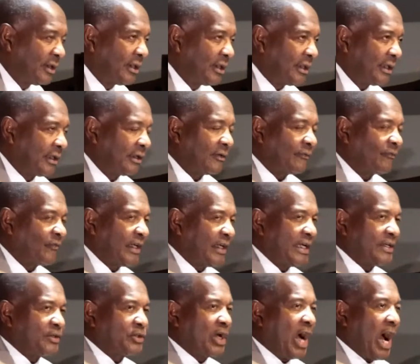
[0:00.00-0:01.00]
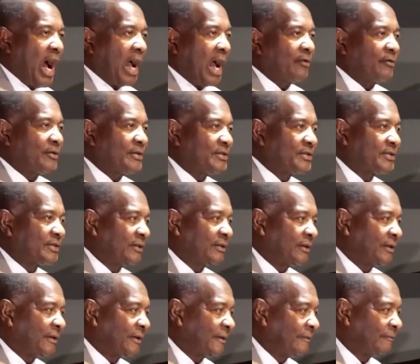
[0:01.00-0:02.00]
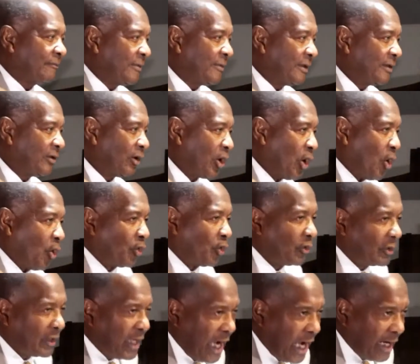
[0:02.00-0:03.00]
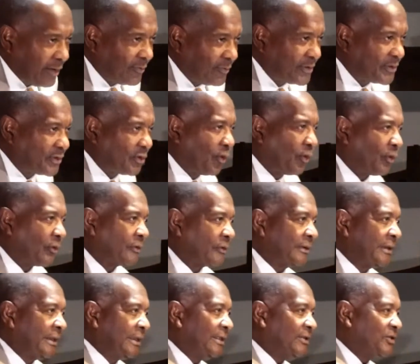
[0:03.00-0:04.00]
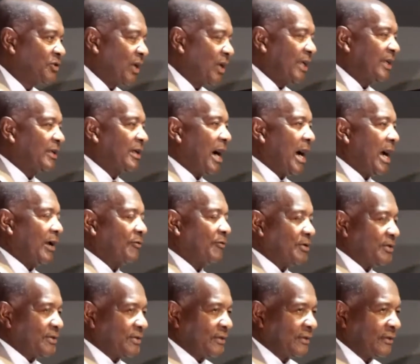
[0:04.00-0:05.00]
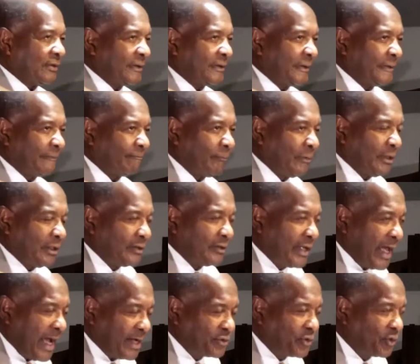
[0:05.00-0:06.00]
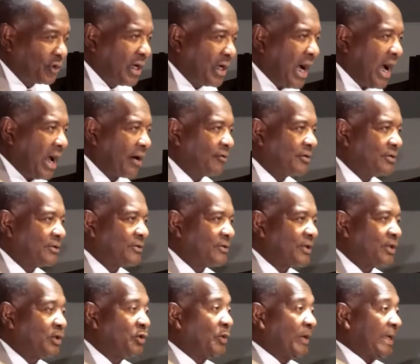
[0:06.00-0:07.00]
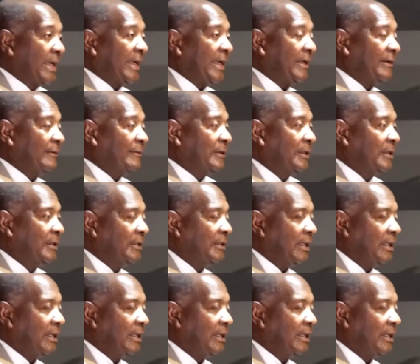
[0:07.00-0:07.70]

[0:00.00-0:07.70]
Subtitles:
It invades Congress, local Congress, or state Congress, national Congress, the UN,